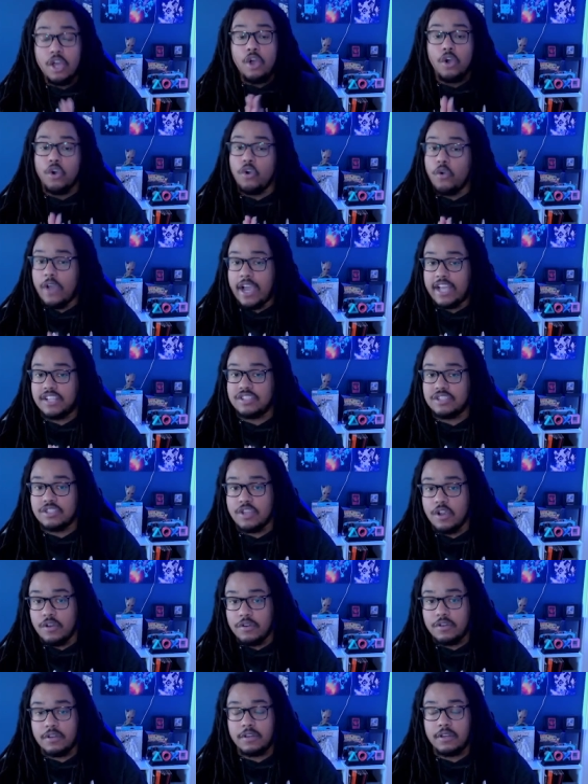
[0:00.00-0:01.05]
who has
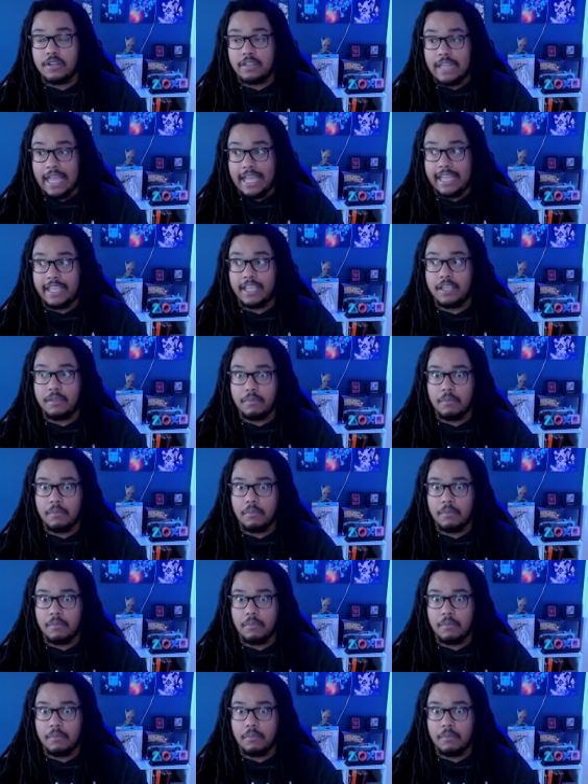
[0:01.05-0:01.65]
certain, like,